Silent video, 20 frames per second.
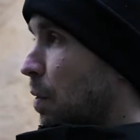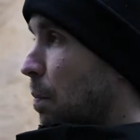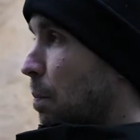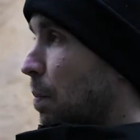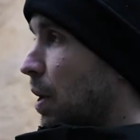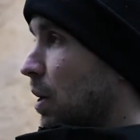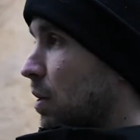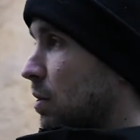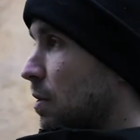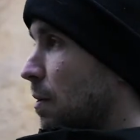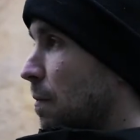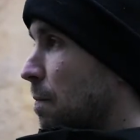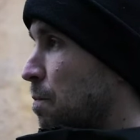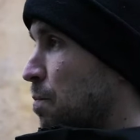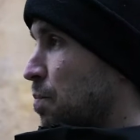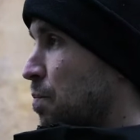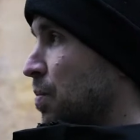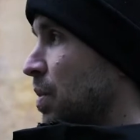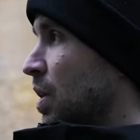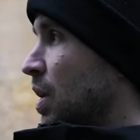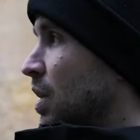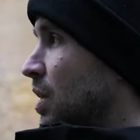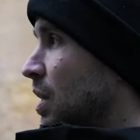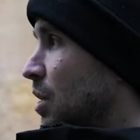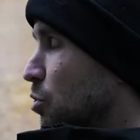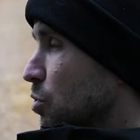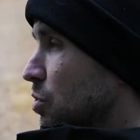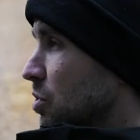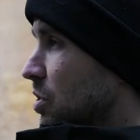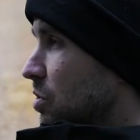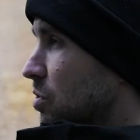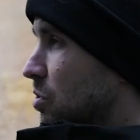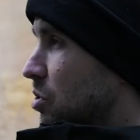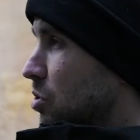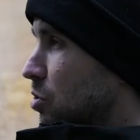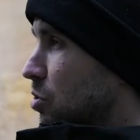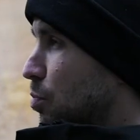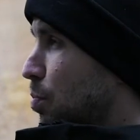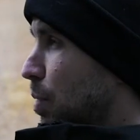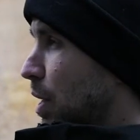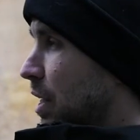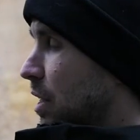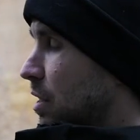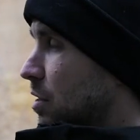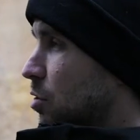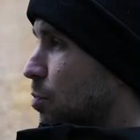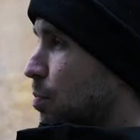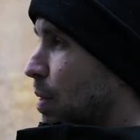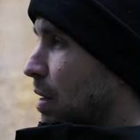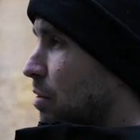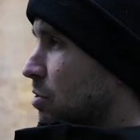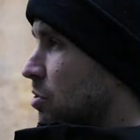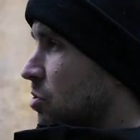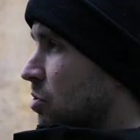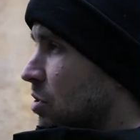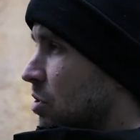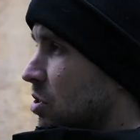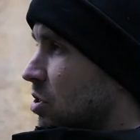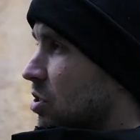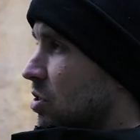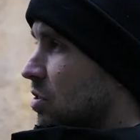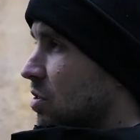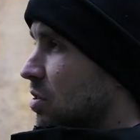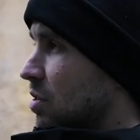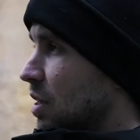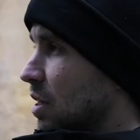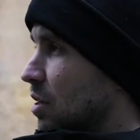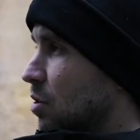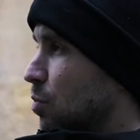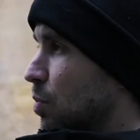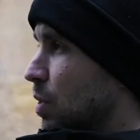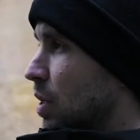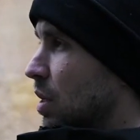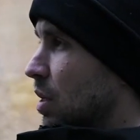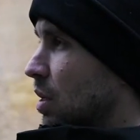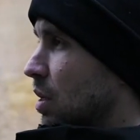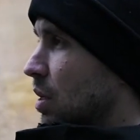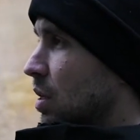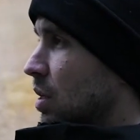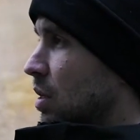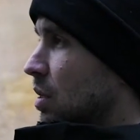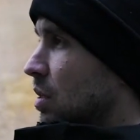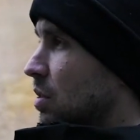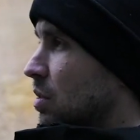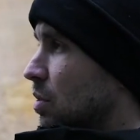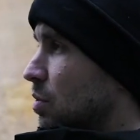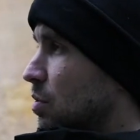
impact, they also do play into power structures a little bit. So